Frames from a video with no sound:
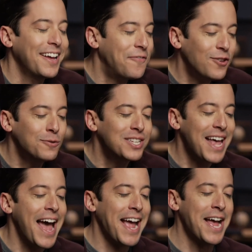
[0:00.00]
If you
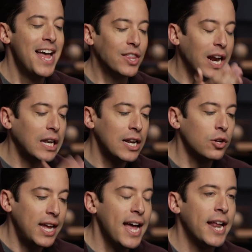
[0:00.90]
say that a little
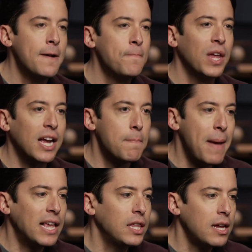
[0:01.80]
kid can
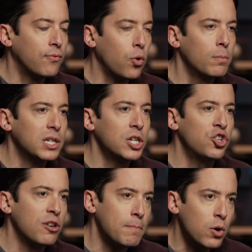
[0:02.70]
make the informed
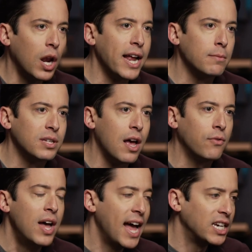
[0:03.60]
decision to mutilate
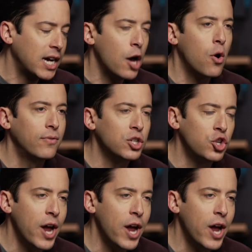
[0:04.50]
himself and to cut off his